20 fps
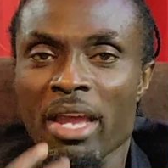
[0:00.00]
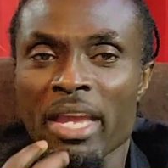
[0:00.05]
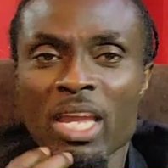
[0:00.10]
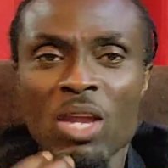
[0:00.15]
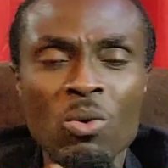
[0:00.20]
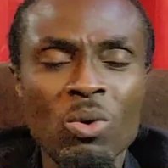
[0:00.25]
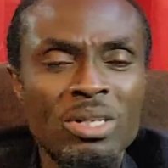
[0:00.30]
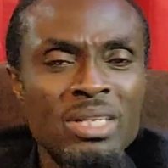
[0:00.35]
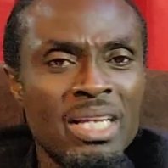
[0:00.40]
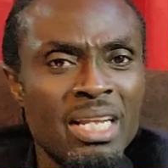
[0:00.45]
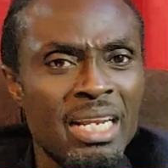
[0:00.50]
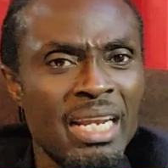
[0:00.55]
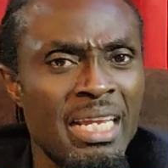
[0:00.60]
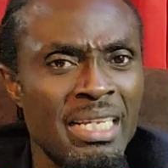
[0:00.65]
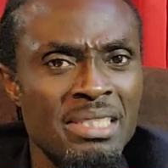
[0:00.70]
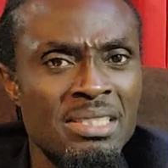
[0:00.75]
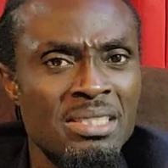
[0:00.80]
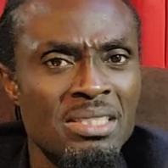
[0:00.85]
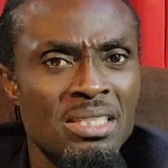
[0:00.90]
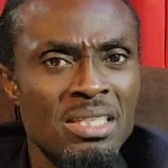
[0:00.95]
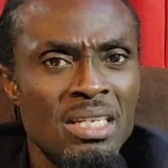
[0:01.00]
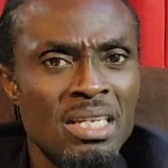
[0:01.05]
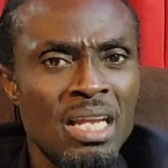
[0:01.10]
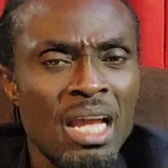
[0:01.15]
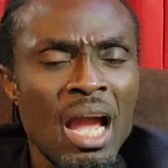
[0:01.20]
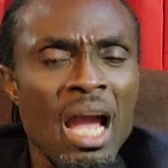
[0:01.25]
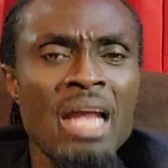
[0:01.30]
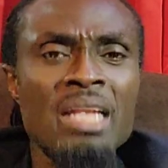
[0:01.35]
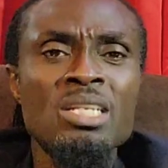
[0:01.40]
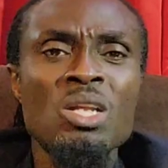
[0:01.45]
he was cleansed,
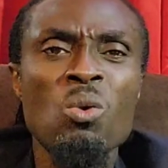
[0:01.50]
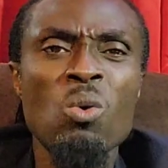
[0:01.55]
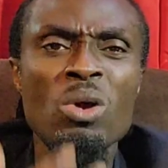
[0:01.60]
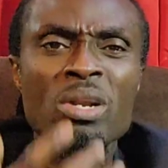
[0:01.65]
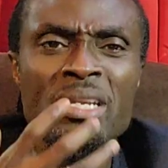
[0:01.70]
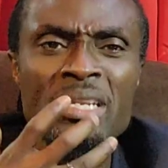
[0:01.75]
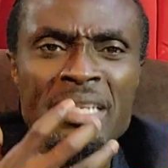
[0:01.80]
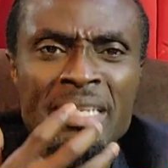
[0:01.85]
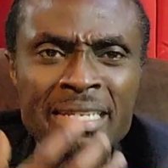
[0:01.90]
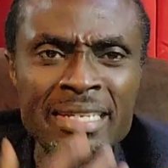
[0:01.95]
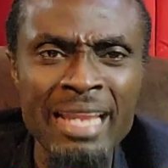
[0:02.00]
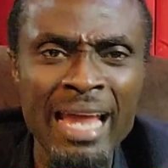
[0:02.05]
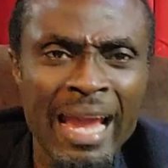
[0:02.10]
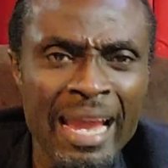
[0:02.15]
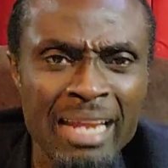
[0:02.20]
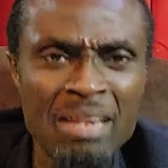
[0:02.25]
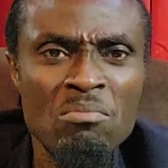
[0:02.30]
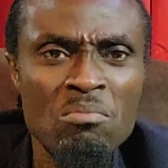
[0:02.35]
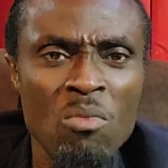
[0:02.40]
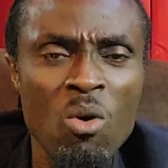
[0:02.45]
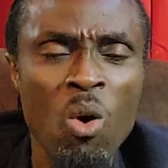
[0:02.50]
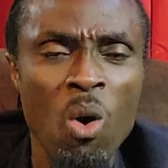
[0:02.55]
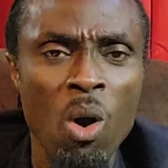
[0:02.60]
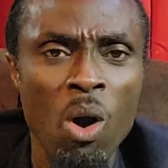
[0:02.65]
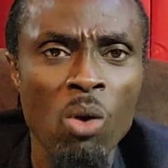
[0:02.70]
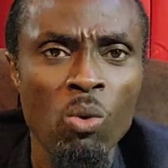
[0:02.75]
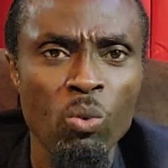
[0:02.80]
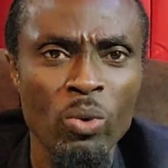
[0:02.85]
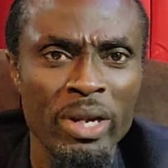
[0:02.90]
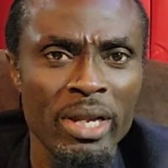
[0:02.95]
and there were nine
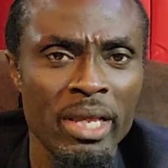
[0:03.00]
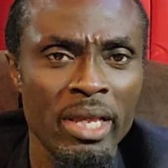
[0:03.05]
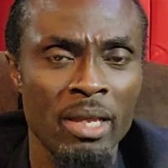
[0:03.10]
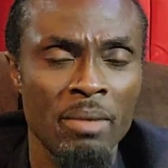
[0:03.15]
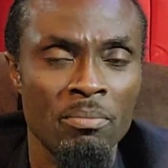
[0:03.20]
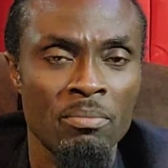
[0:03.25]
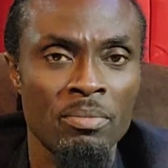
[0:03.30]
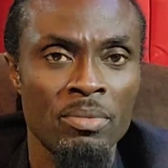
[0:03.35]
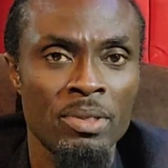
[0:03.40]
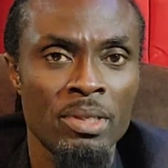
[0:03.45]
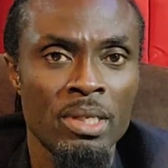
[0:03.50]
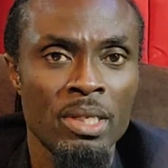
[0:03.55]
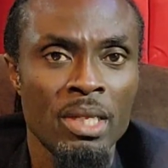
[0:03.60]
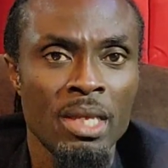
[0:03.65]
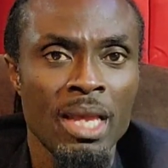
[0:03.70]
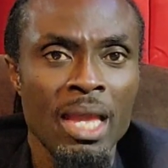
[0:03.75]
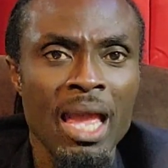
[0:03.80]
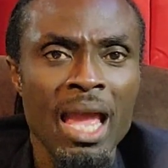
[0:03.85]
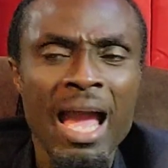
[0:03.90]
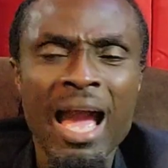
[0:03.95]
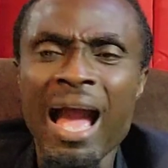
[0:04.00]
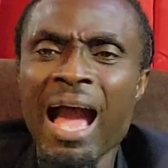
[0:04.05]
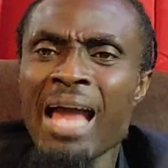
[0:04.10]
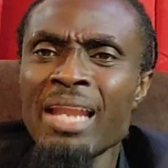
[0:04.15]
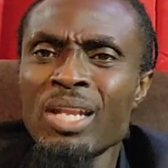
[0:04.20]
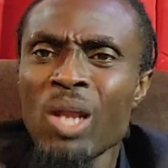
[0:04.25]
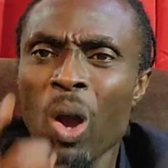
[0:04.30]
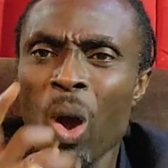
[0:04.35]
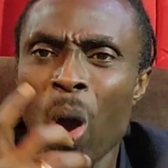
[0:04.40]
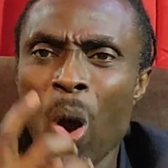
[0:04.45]
more with him.
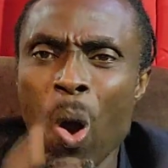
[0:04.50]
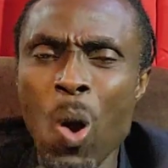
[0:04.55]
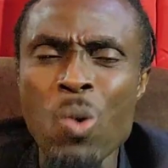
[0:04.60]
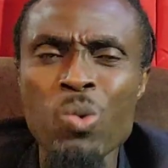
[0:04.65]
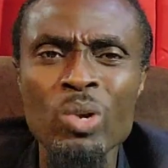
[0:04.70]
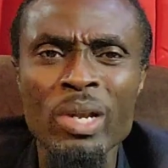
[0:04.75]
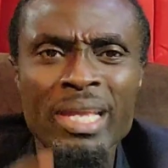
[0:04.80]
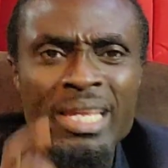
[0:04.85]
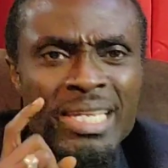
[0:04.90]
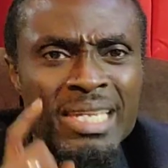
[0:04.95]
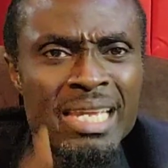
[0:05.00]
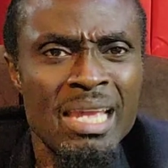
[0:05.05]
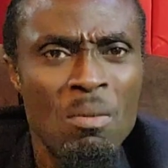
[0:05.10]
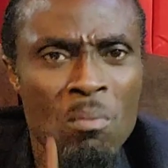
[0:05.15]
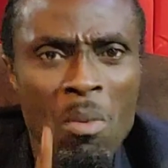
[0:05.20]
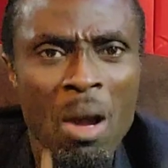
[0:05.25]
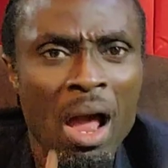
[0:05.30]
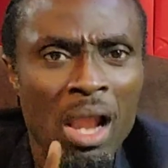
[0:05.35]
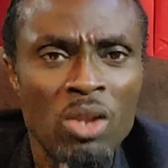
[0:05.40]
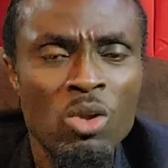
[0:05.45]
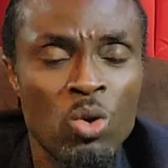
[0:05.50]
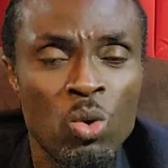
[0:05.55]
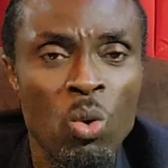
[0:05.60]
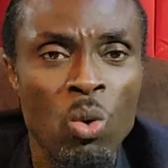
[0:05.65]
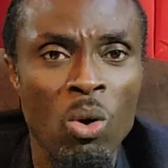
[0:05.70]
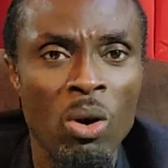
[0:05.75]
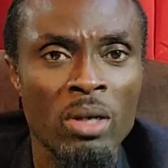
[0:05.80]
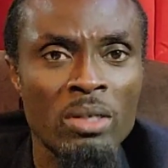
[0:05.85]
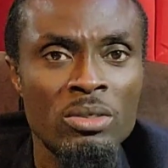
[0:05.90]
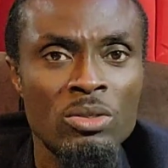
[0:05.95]
And only him
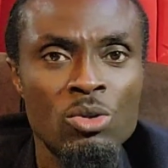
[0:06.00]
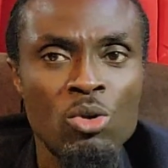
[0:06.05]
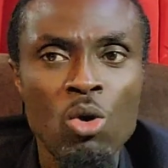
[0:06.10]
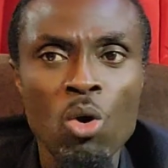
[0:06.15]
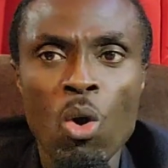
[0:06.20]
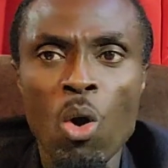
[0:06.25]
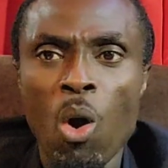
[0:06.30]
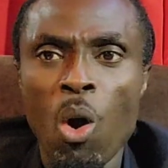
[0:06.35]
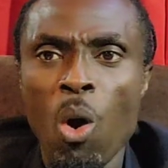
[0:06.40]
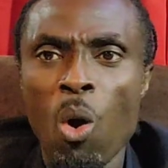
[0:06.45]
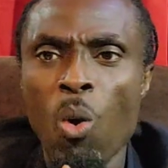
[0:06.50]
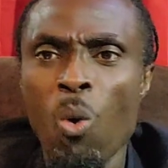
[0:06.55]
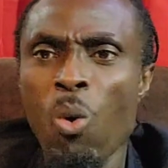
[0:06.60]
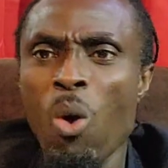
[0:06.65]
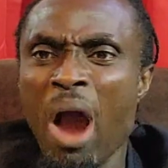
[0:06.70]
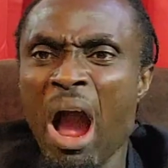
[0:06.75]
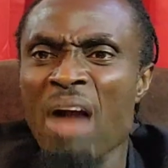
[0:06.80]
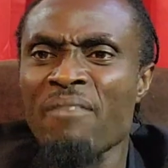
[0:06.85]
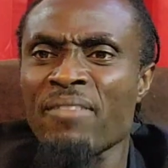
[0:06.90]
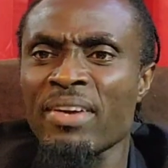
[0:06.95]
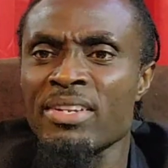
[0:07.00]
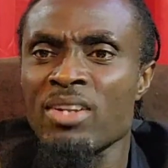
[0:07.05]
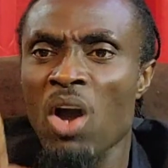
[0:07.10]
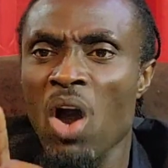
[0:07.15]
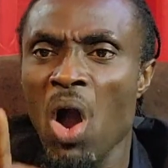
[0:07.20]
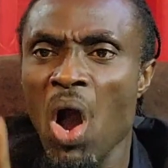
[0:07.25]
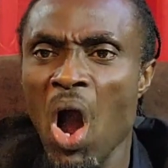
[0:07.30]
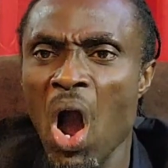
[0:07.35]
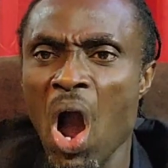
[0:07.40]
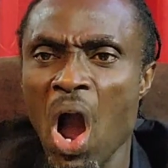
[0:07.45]
alone who have an
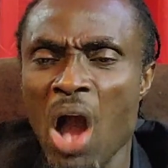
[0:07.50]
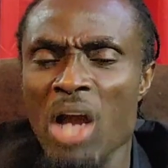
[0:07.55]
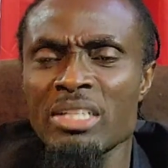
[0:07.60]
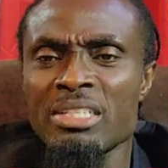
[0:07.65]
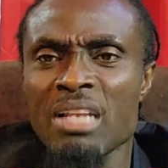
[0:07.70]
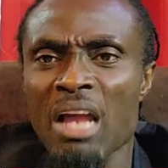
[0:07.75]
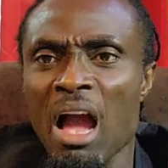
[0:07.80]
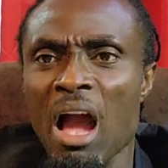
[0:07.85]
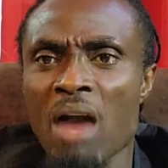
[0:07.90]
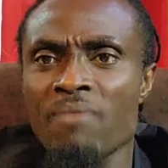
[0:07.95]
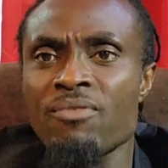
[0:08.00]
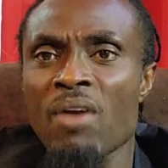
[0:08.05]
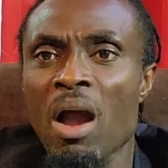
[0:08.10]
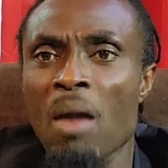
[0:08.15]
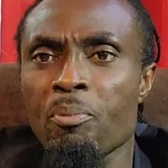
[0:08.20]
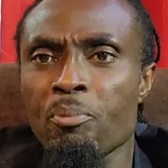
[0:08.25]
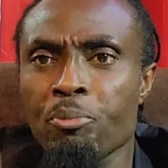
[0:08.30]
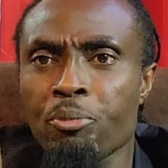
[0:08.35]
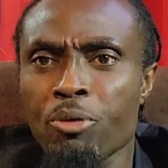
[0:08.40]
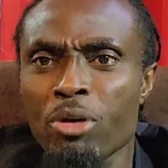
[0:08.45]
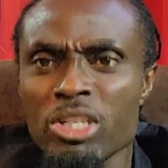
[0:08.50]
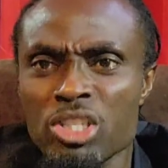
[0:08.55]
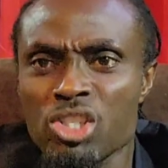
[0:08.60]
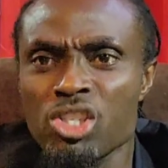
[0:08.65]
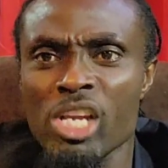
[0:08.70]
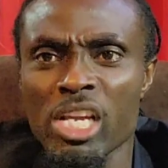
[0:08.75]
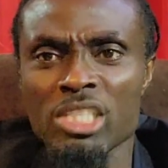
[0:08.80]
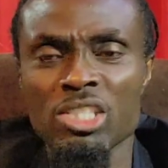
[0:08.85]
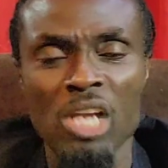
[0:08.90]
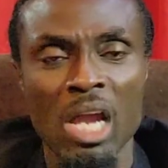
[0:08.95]
heart of
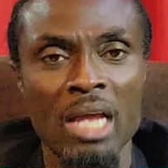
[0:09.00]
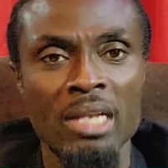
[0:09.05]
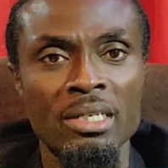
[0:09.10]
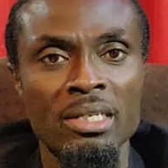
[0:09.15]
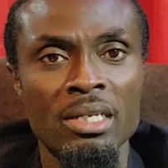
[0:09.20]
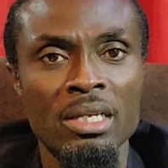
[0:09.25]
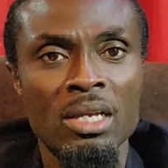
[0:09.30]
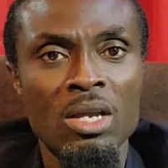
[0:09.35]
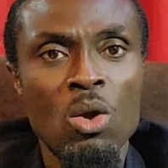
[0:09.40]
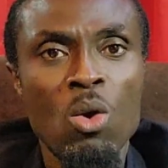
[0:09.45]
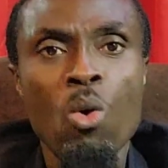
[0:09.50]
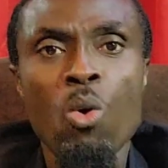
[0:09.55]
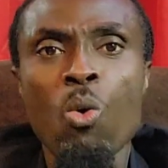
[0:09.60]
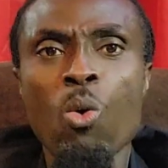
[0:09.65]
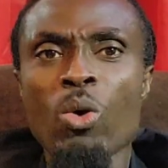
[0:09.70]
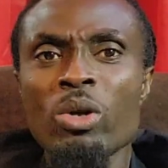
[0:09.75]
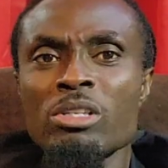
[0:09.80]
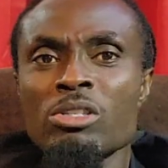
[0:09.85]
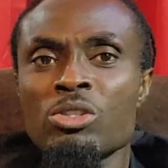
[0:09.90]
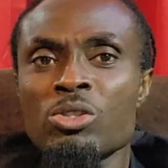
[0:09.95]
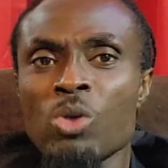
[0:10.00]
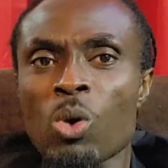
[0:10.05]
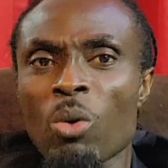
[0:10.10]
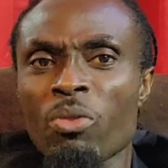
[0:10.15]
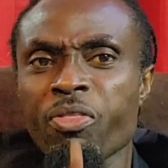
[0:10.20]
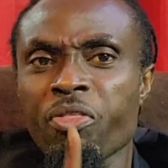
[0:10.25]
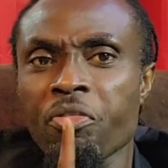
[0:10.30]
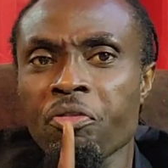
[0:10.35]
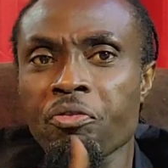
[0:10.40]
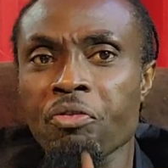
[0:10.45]
appreciation, who is so
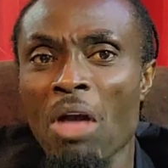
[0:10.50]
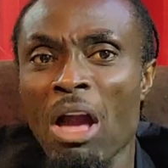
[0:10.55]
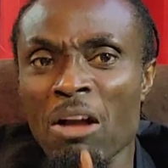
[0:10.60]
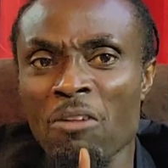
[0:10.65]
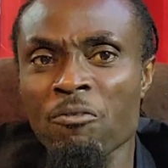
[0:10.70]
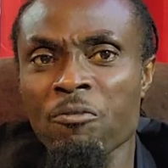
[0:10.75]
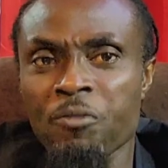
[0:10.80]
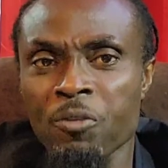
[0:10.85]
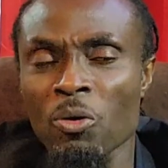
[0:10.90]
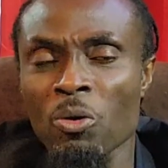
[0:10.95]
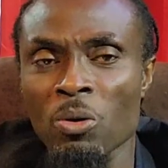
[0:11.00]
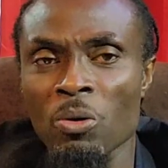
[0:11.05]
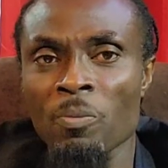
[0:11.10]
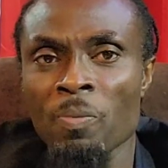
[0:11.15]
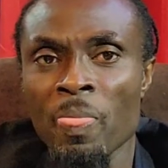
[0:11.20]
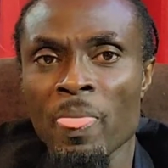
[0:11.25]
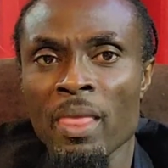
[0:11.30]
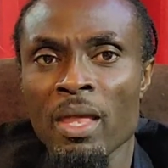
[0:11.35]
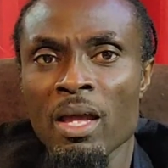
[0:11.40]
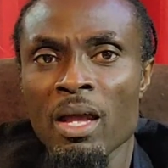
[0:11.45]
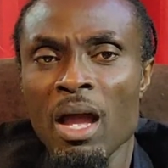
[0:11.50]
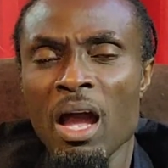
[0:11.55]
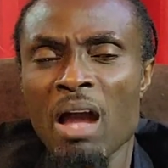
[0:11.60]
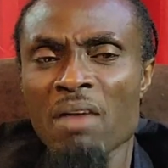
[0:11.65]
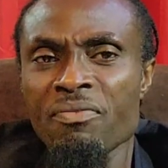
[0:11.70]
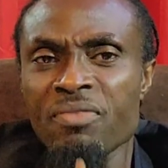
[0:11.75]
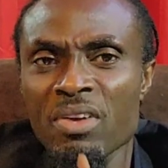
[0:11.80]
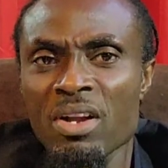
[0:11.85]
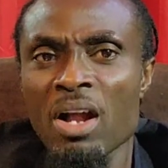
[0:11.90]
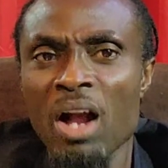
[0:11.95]
thankful
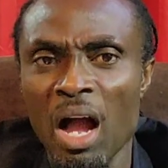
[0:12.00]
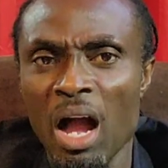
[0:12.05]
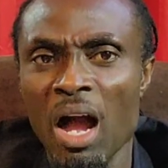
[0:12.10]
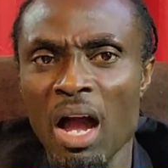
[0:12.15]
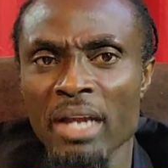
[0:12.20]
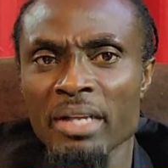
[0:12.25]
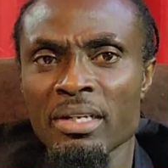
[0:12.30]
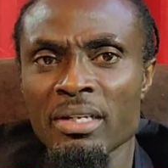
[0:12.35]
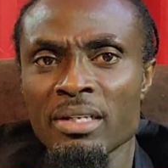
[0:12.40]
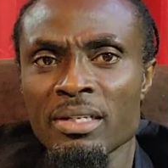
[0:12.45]
of God